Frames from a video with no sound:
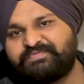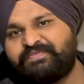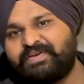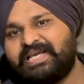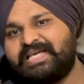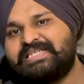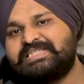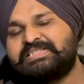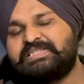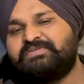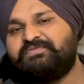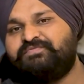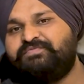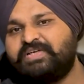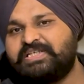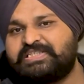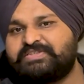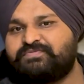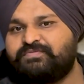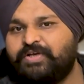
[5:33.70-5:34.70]
phase
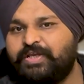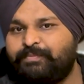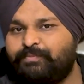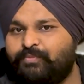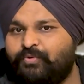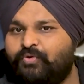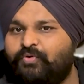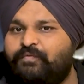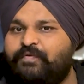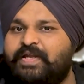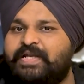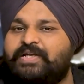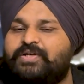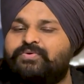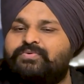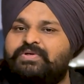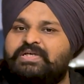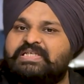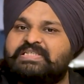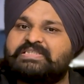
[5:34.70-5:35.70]
which we move
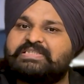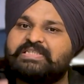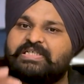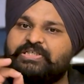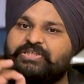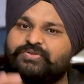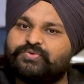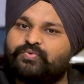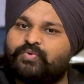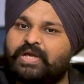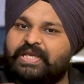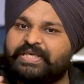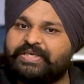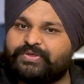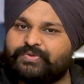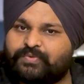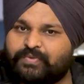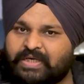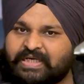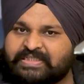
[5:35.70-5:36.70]
into is the
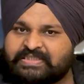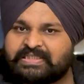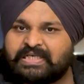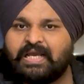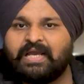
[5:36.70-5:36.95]
UI UX.